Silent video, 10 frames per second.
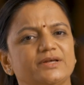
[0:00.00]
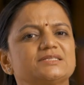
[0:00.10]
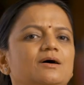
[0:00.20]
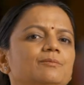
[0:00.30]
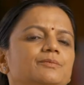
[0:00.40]

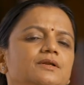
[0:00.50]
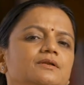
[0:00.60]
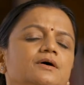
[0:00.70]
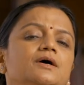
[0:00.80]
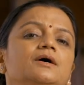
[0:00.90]
example,
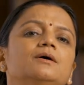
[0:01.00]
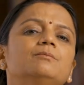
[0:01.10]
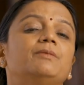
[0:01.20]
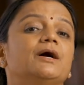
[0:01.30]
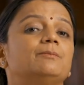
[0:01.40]

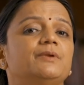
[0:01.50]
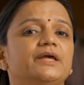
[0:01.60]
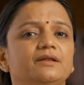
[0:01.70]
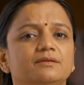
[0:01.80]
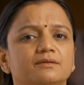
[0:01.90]
by
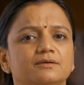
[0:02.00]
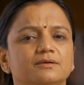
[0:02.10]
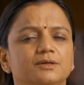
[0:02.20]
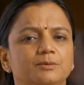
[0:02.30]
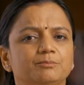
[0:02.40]
plane,
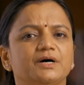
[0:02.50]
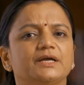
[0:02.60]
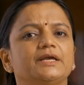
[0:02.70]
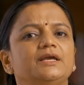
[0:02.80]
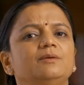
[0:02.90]
by
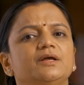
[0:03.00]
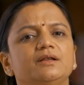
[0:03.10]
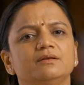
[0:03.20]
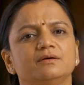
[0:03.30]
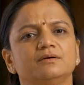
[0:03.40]

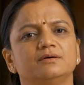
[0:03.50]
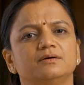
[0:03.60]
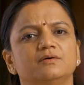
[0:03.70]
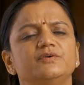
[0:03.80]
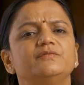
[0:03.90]
email.
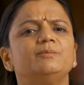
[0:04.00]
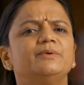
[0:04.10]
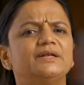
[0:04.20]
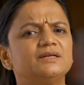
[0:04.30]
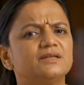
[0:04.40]
We will be
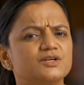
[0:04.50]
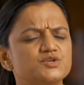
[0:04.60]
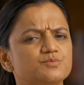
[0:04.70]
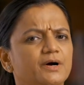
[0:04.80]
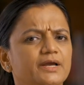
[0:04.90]
in
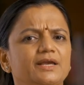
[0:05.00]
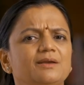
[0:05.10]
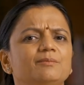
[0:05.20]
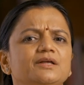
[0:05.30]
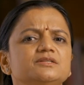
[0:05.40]
touch by
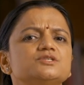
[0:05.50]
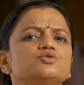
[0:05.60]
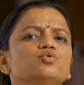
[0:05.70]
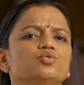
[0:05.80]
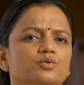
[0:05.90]
email
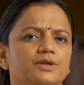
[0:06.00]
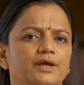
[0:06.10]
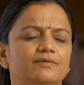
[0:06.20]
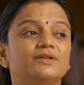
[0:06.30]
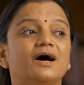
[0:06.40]
soon,
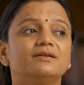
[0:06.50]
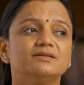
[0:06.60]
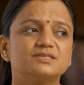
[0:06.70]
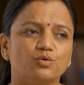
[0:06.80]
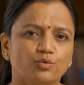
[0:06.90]
if that
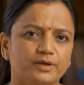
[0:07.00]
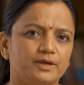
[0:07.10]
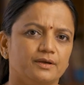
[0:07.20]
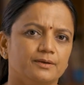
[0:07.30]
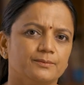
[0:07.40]
is
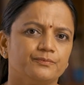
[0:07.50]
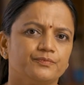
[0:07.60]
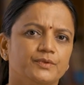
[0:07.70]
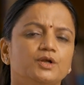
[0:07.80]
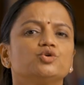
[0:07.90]
okay.
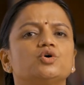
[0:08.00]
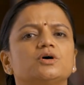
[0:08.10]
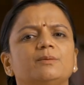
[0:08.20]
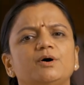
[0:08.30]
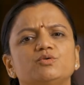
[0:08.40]
To talk
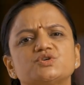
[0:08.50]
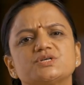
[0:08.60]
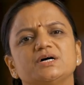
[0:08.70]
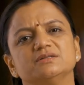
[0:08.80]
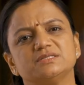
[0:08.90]
about
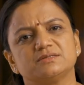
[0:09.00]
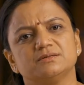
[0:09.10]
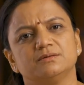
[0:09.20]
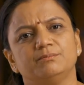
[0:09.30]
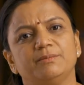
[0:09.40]
chance,
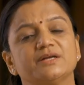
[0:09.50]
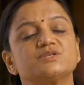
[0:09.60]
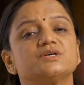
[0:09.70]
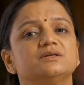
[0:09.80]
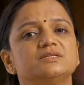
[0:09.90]
by
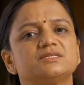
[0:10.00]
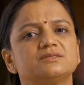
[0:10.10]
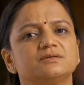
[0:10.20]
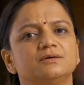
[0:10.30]
chance